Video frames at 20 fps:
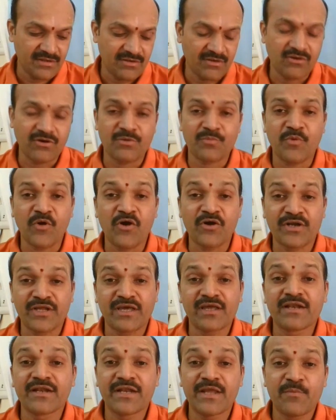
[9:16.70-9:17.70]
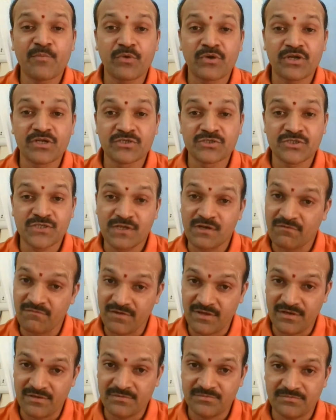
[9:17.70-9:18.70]
or particle in a potential
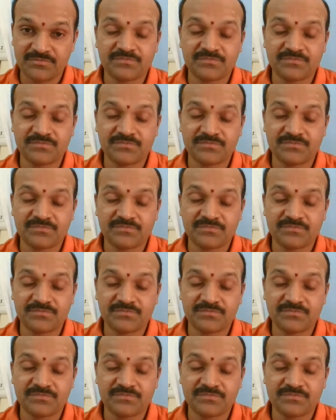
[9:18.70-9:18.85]
well,